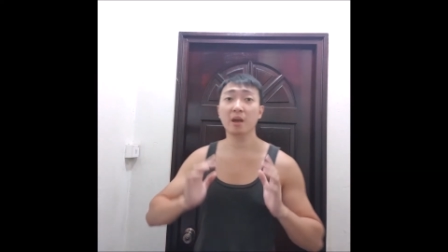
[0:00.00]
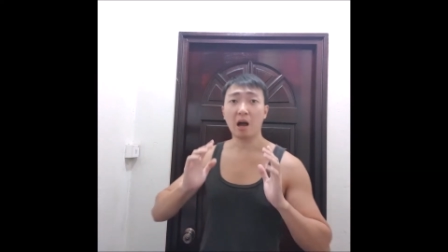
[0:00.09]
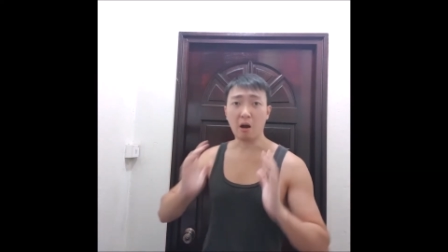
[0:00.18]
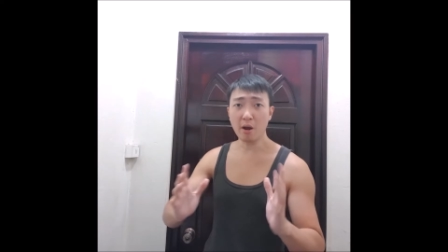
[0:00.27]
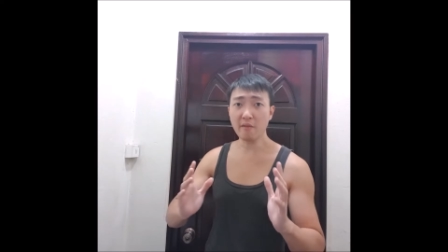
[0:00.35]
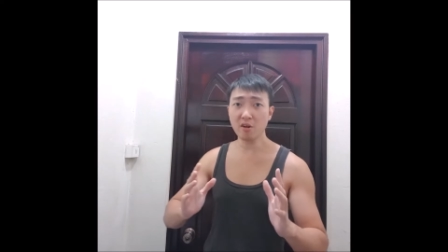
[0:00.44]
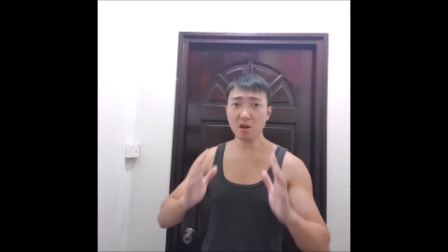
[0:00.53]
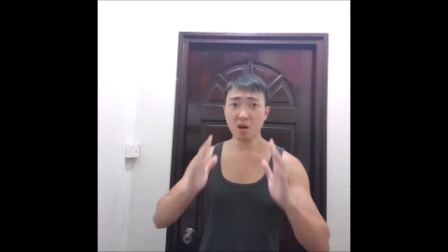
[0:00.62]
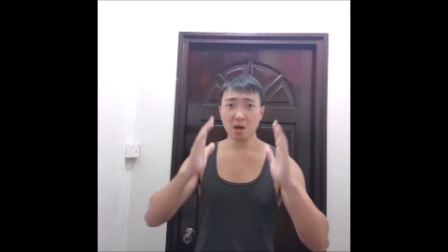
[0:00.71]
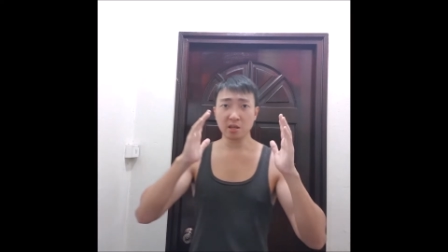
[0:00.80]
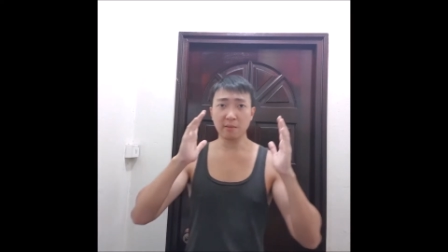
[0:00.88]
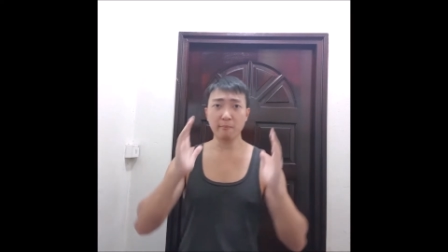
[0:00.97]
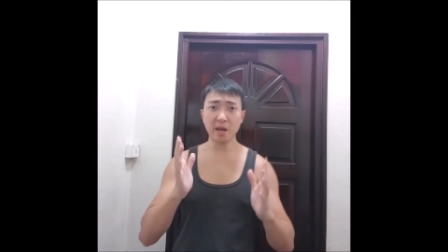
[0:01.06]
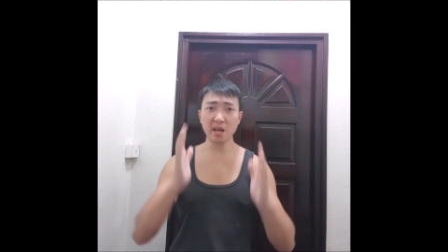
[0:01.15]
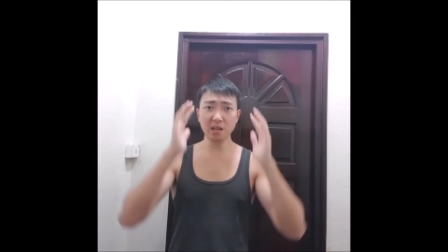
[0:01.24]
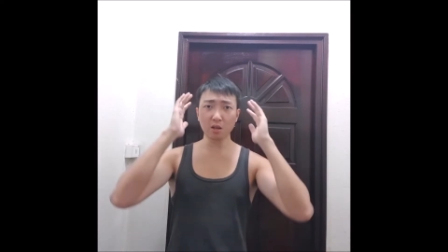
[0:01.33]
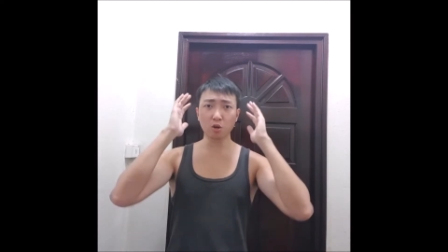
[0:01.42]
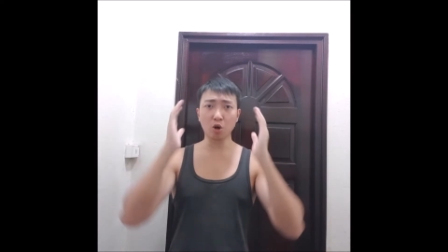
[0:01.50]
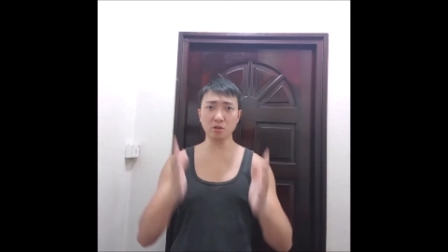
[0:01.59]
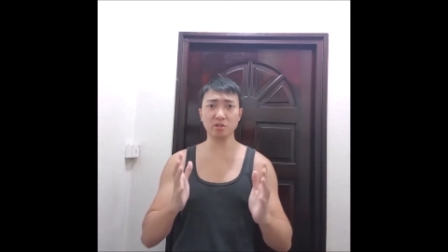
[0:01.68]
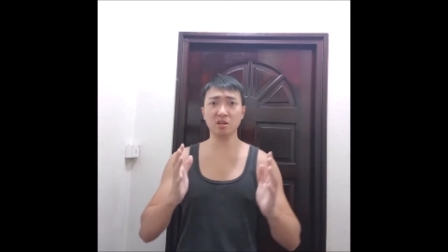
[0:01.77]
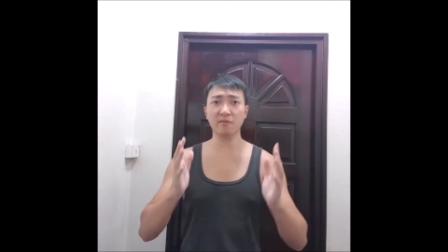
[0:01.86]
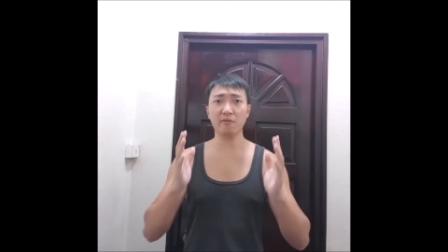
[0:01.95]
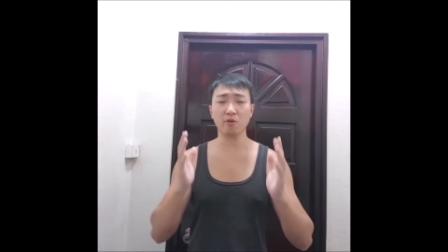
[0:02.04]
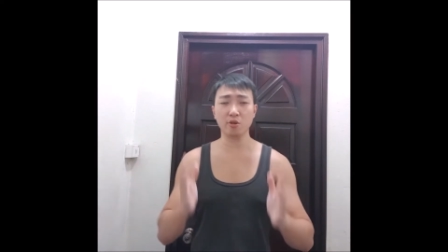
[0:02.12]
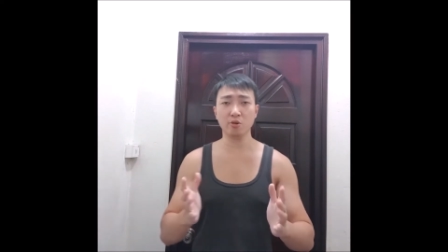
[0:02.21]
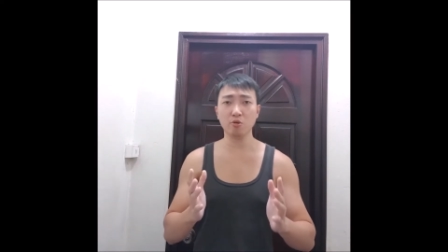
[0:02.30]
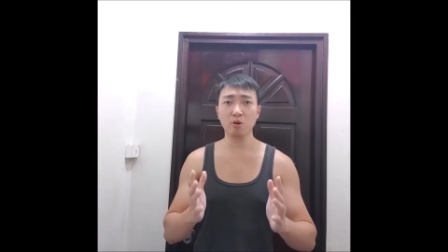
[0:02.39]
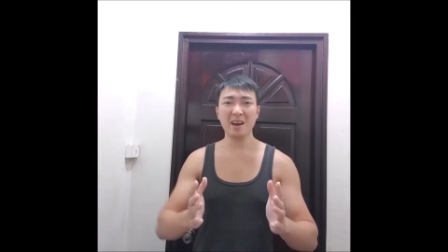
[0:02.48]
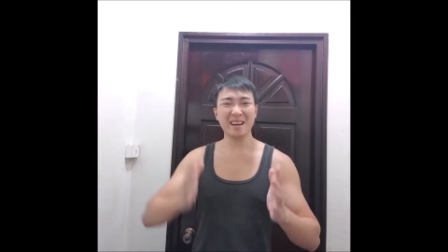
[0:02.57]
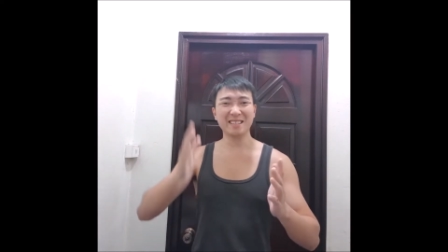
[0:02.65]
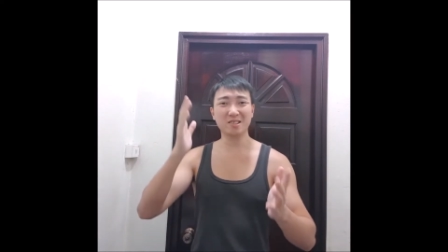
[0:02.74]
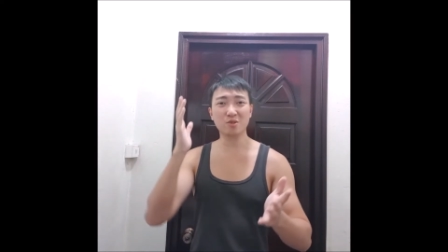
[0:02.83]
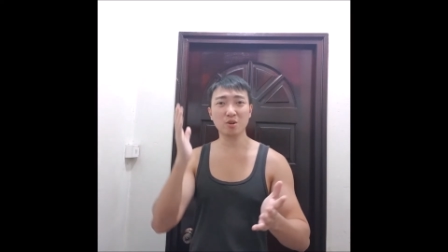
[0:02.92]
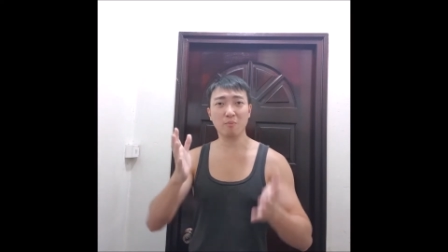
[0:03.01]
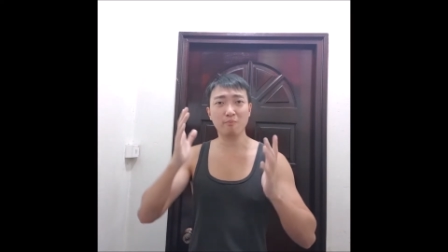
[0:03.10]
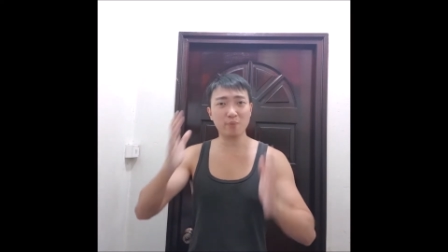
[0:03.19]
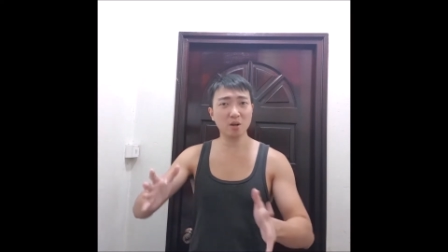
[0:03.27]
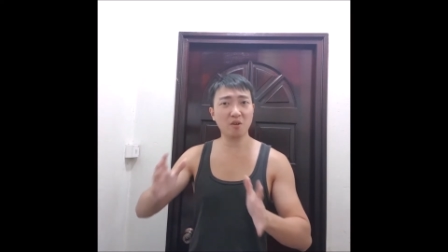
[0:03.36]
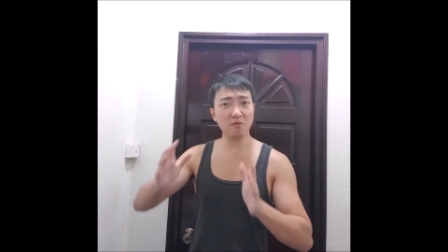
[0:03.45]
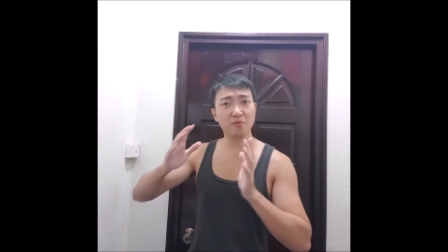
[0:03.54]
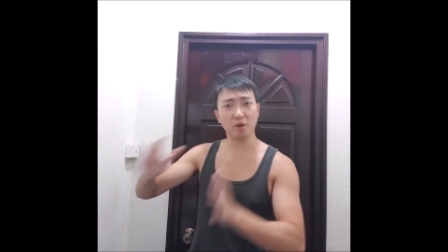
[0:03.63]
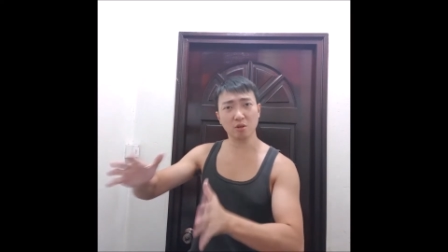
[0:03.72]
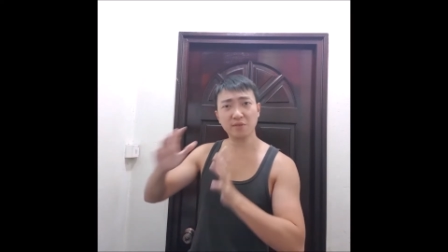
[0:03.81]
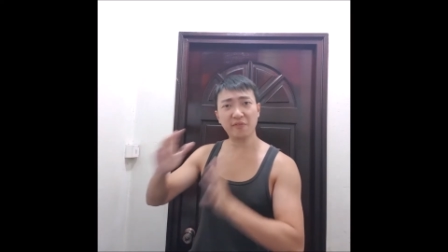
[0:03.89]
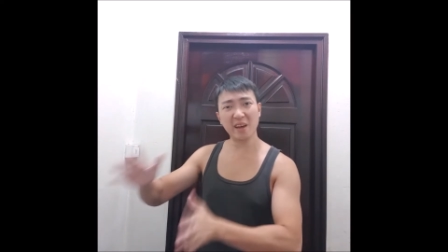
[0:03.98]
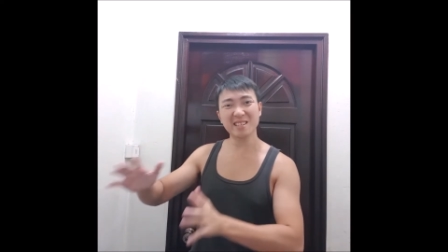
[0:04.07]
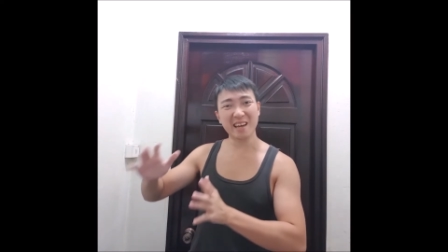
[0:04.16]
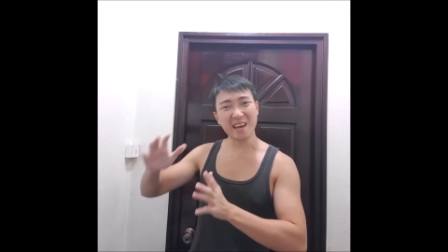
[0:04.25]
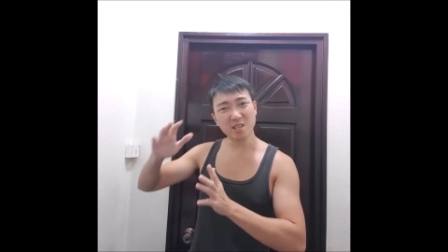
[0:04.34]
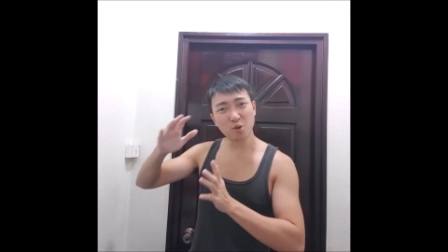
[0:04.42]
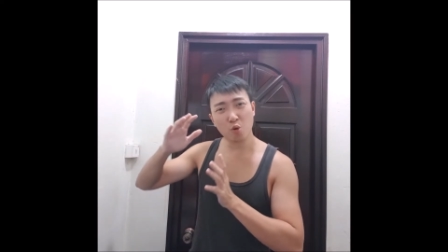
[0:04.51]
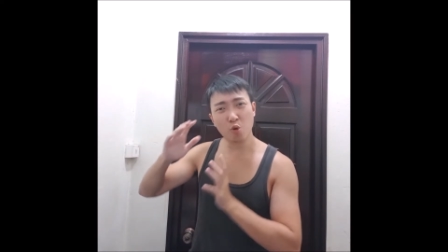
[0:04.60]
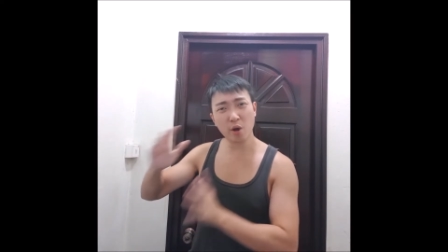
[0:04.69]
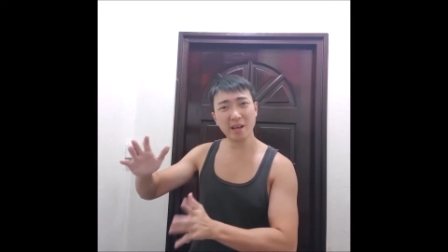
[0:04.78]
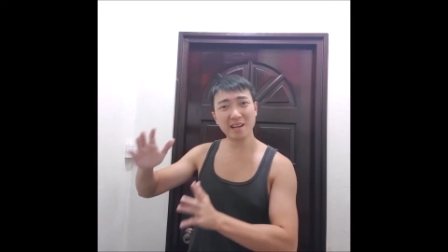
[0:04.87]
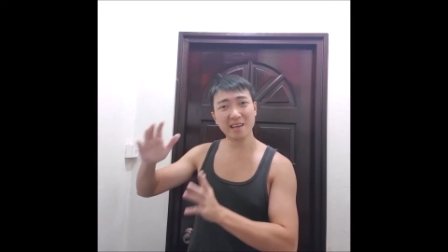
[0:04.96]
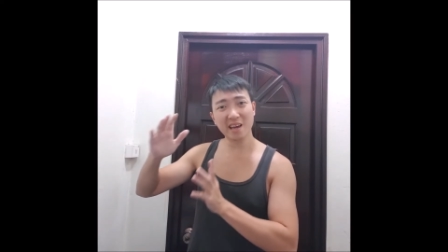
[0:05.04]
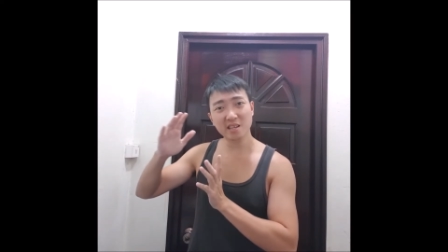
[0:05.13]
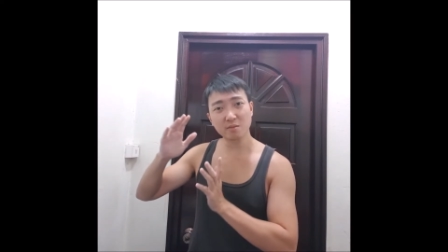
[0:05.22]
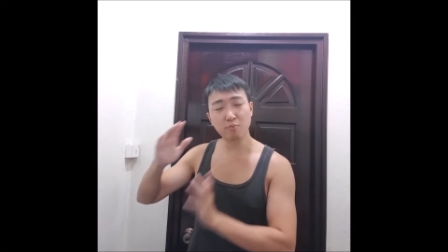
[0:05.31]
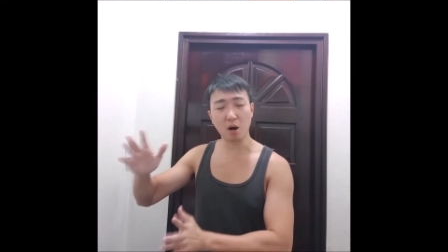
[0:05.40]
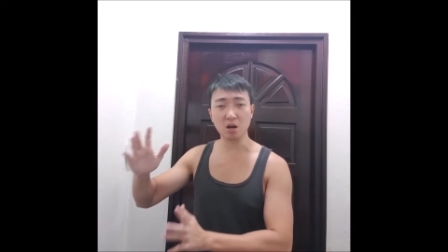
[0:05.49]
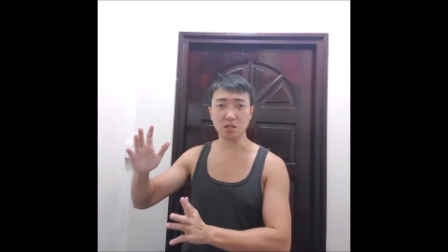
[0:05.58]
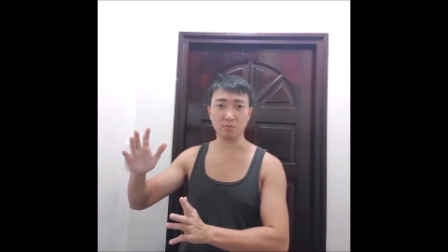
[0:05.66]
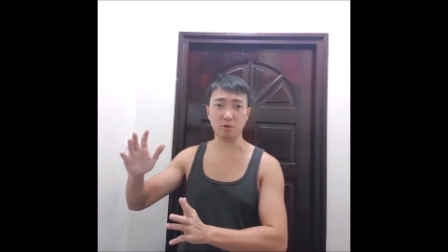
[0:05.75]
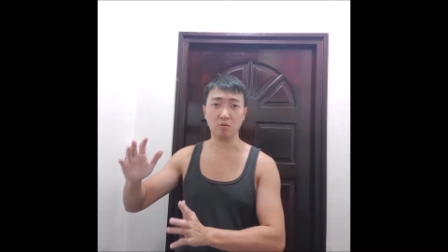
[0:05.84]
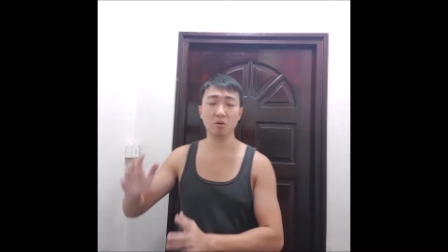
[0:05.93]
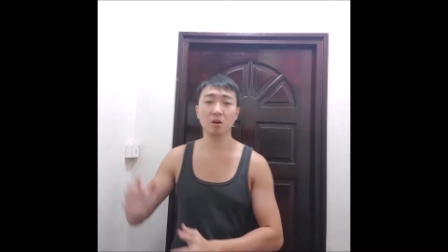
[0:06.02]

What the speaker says: However, the main concern for you is to try to burn off those fats as quickly as possible.